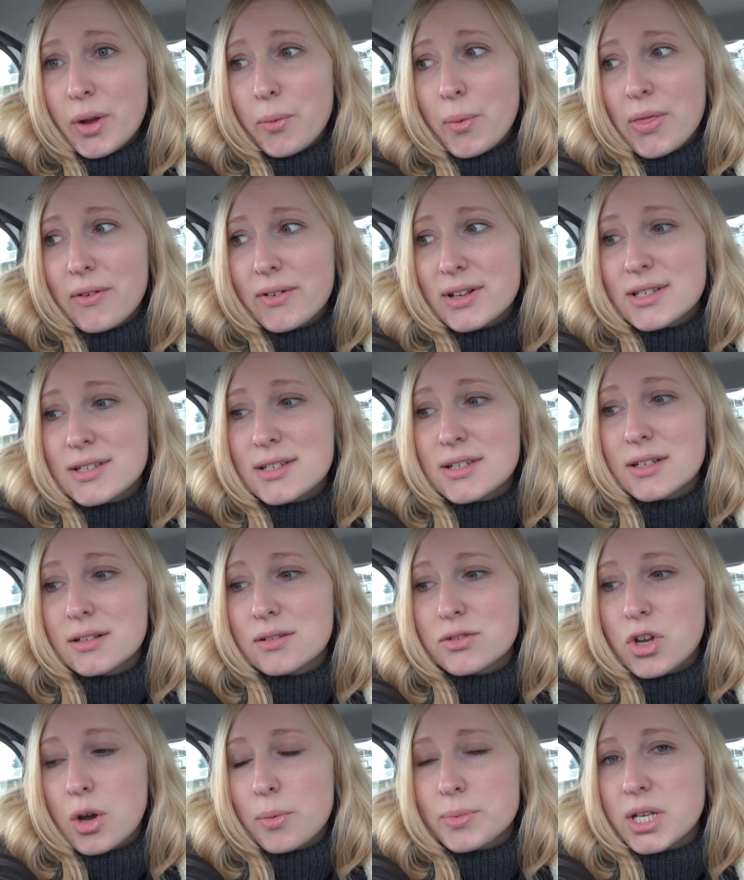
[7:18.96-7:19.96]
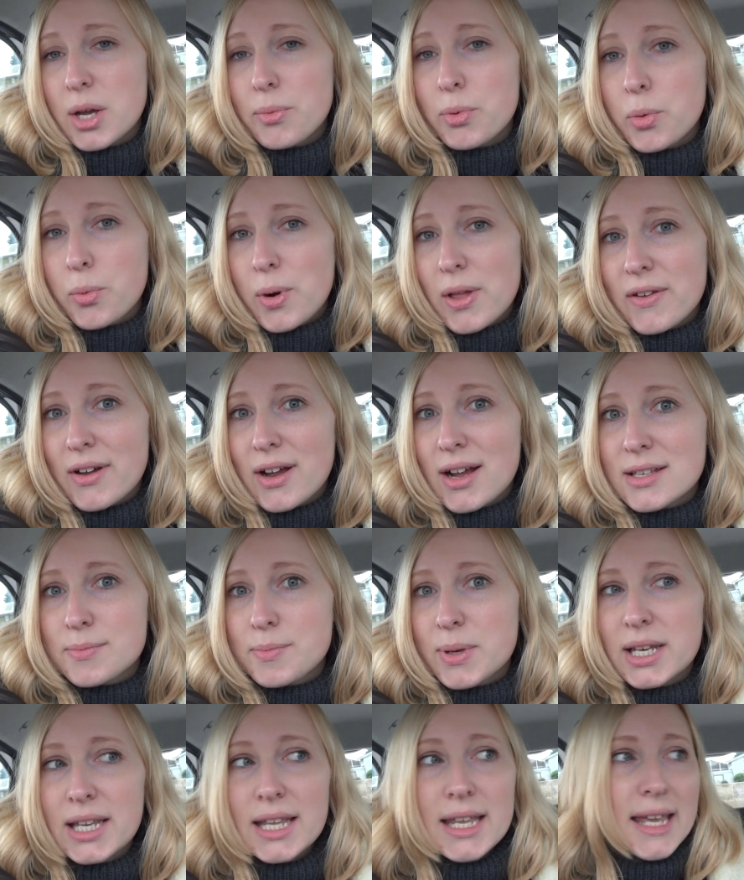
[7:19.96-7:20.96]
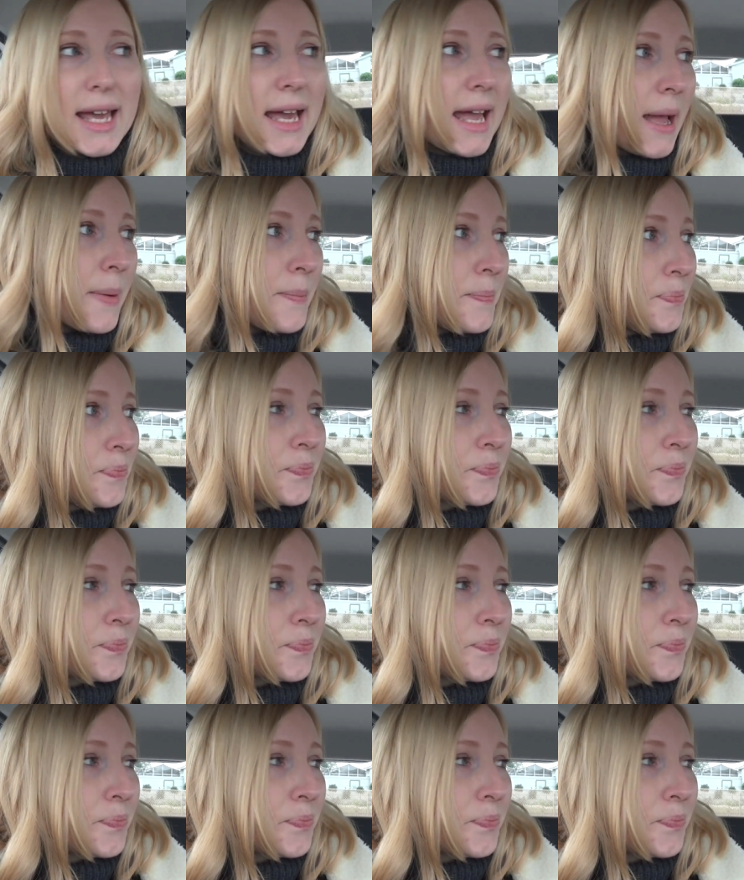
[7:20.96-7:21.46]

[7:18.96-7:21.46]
whether it's still topped up or whether it has been leaking.